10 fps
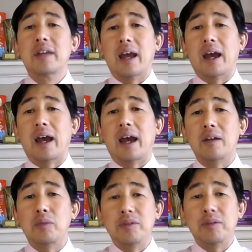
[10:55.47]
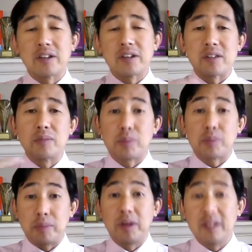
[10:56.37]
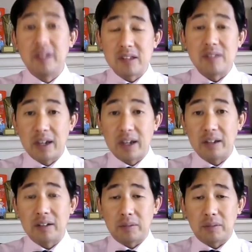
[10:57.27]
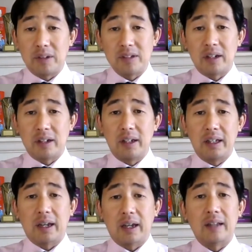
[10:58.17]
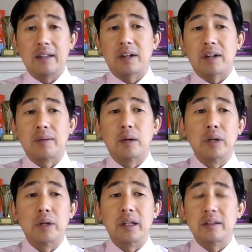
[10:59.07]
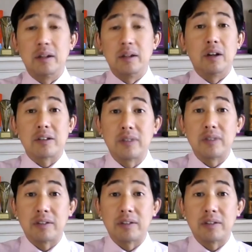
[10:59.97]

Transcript: and we've asked them to promote this event recently, and they've come up with lots of different